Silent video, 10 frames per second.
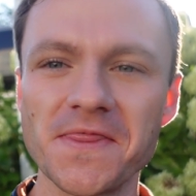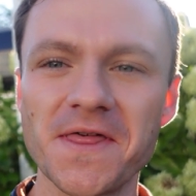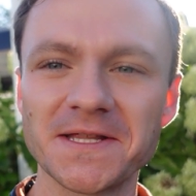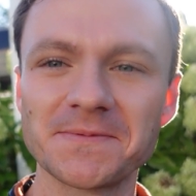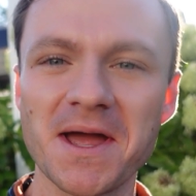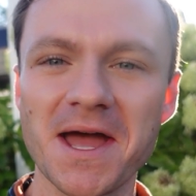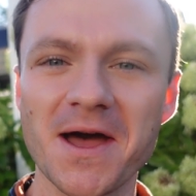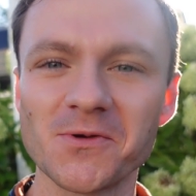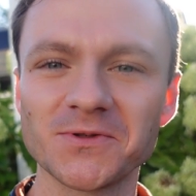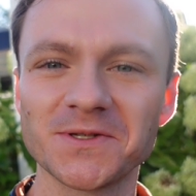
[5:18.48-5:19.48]
that's my
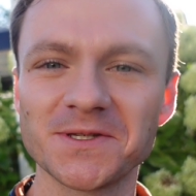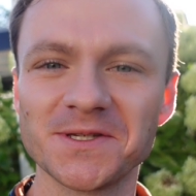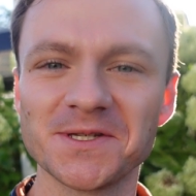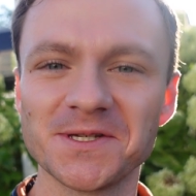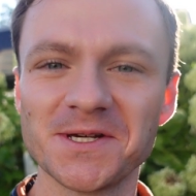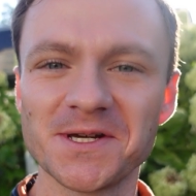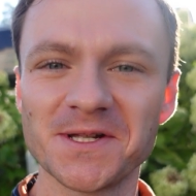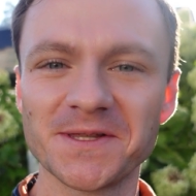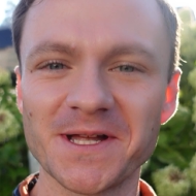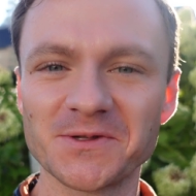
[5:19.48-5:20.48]
house.
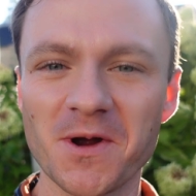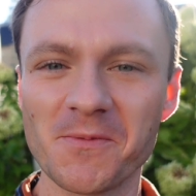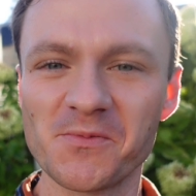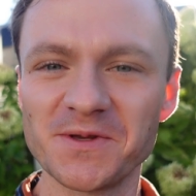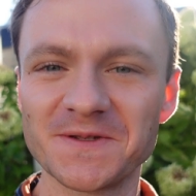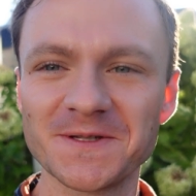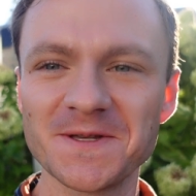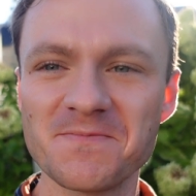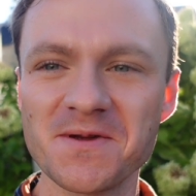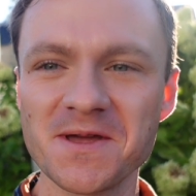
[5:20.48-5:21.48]
That's where I'm gonna be
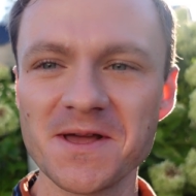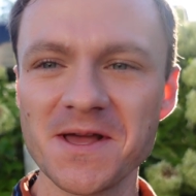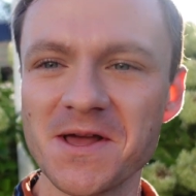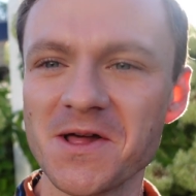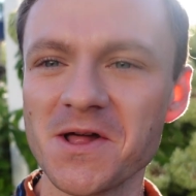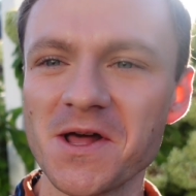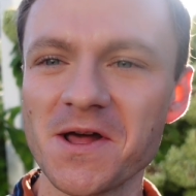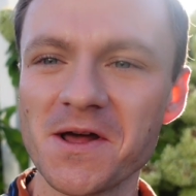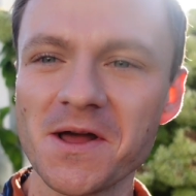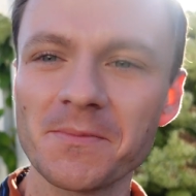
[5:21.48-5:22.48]
sleeping.
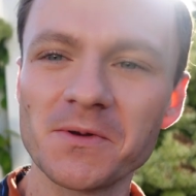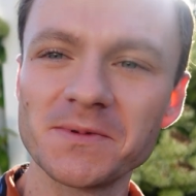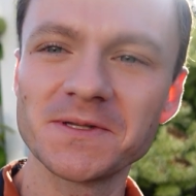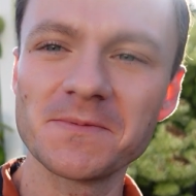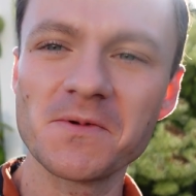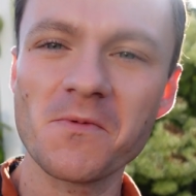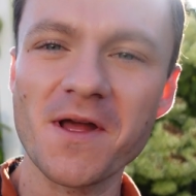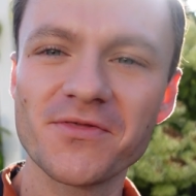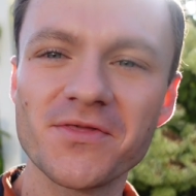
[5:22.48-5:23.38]
I'm gonna be sleeping right